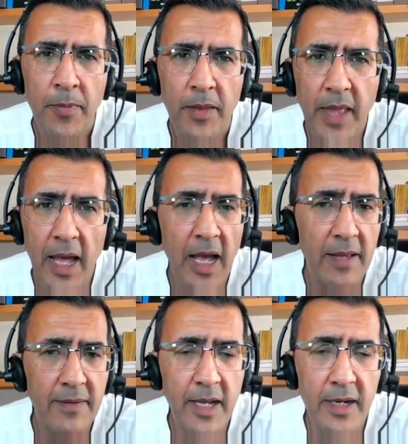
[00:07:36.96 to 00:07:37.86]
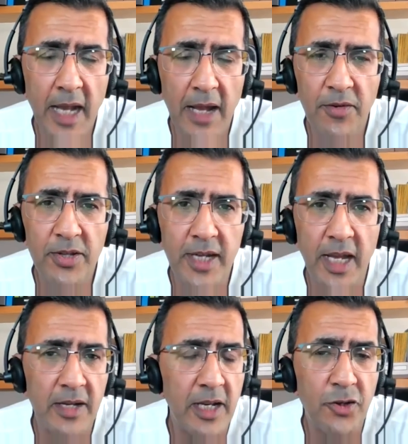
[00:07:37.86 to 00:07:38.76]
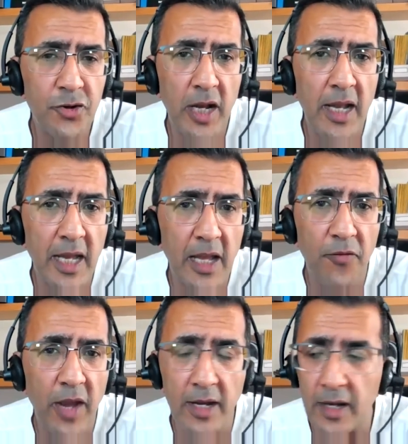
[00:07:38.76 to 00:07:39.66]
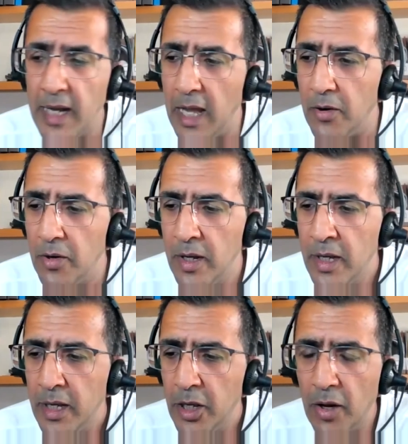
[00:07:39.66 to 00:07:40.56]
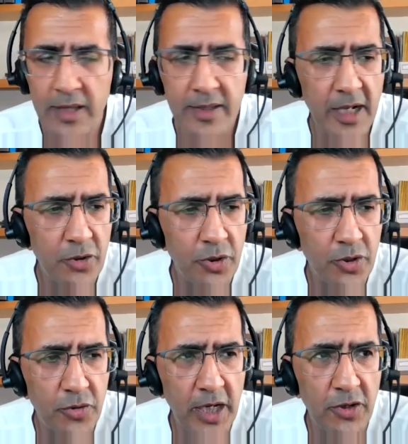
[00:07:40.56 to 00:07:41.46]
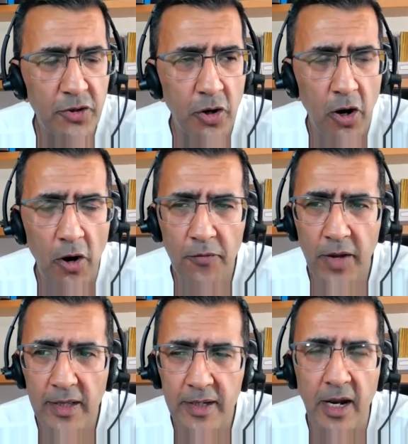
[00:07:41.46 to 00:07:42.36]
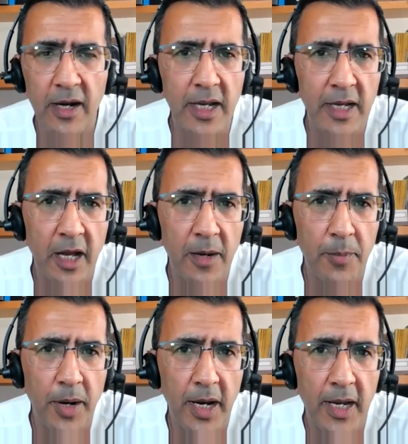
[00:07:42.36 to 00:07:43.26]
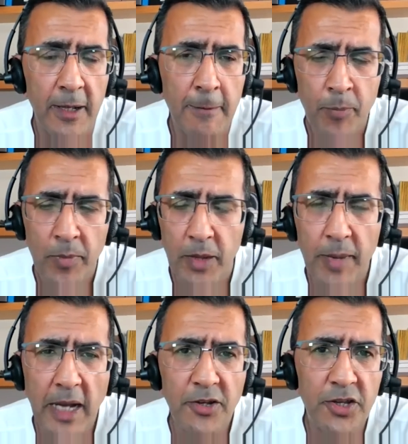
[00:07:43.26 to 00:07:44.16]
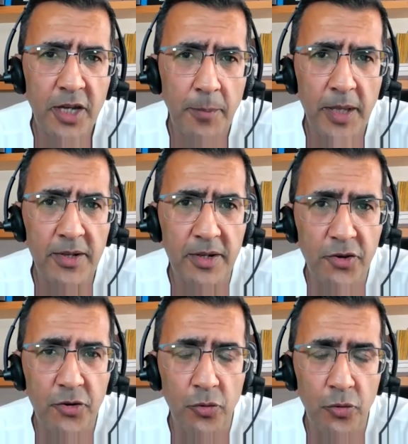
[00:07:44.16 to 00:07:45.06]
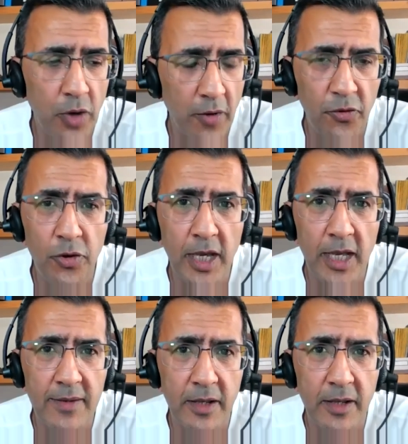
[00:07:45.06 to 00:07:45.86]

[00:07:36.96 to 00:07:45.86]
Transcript: that has a devastating, chilling effect. Now, you know, I sent you a screenshot of a study done by the Manchester Business School a few years